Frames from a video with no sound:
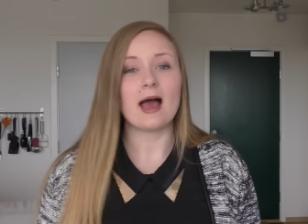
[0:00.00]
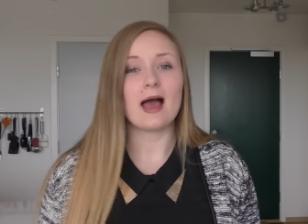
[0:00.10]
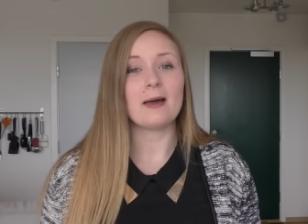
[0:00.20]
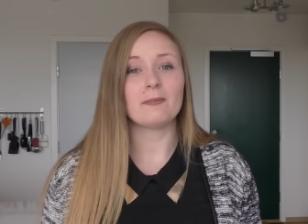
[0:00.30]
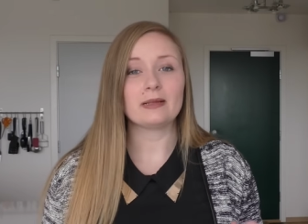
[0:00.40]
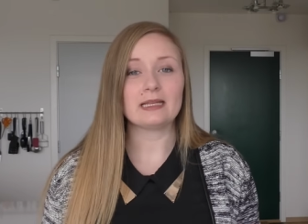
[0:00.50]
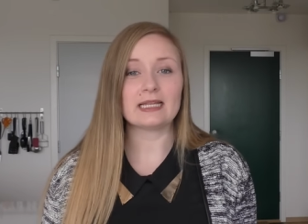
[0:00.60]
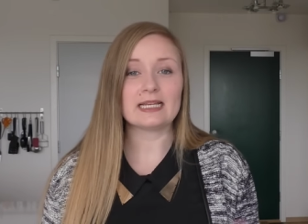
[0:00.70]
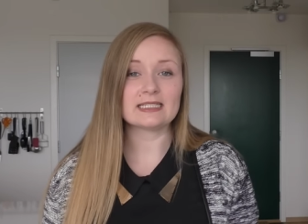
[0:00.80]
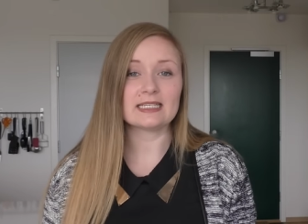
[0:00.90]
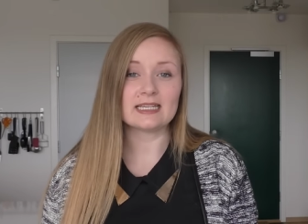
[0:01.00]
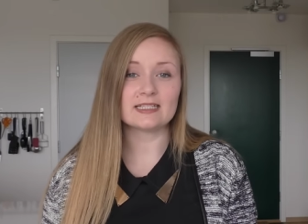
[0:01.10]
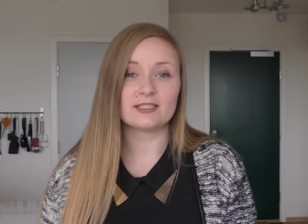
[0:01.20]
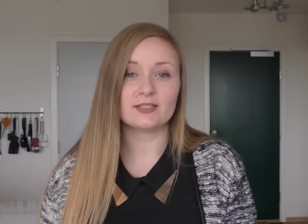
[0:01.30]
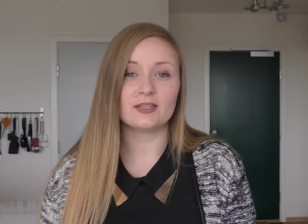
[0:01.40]
and place it
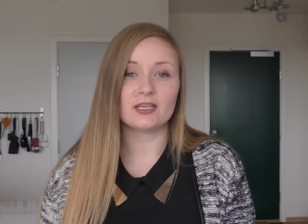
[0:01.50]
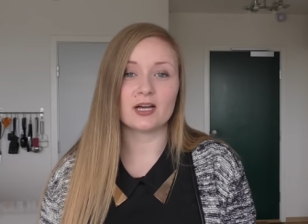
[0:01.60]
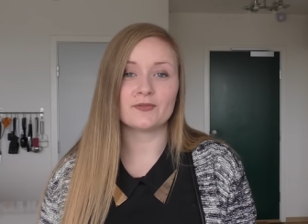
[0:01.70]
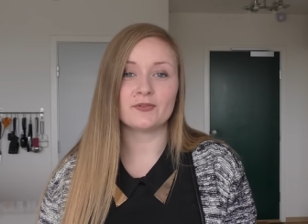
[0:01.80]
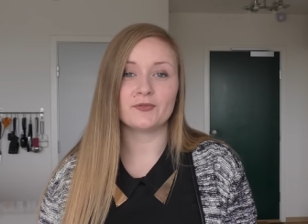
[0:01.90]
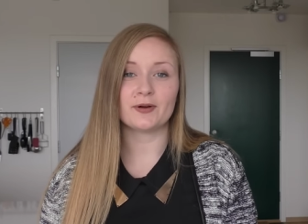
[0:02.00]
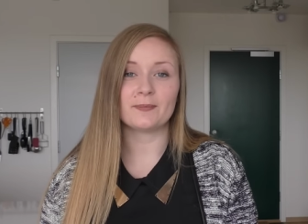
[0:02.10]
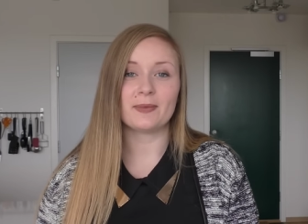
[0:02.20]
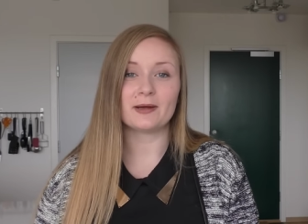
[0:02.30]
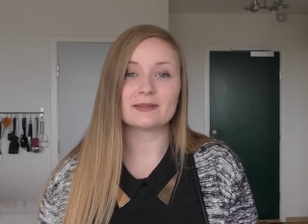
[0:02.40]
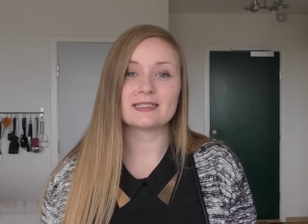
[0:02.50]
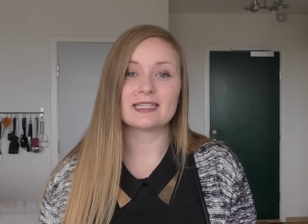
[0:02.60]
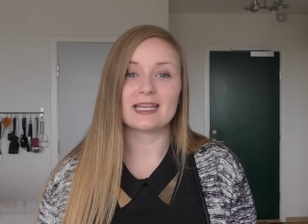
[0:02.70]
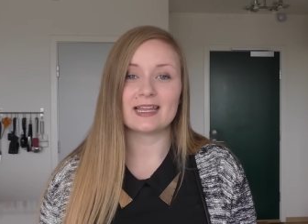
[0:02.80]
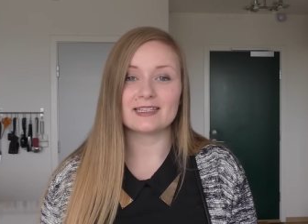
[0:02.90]
into the oven for about
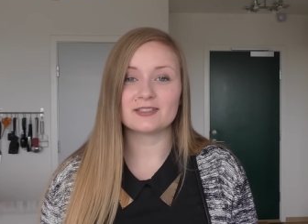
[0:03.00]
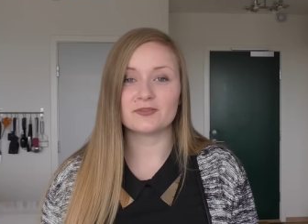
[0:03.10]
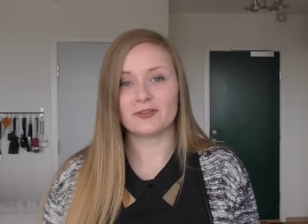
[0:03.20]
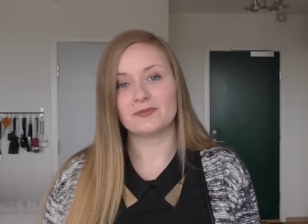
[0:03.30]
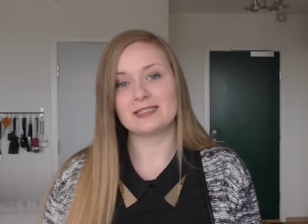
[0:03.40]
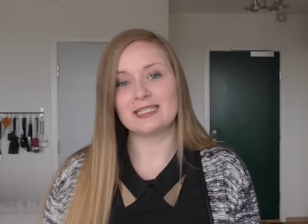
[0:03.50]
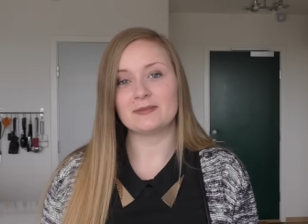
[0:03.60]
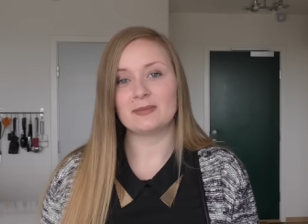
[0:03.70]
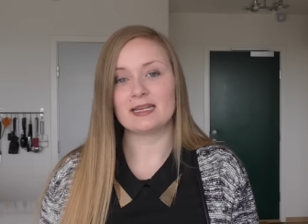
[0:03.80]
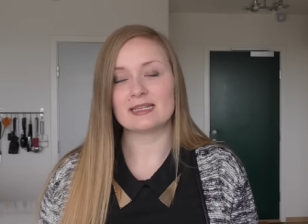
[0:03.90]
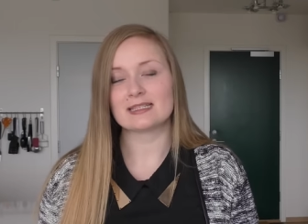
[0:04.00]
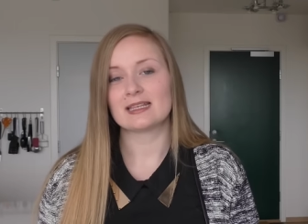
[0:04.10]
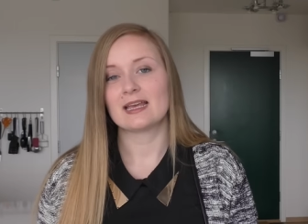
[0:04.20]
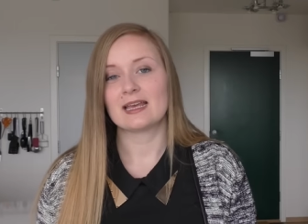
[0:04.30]
ten to fifteen minutes.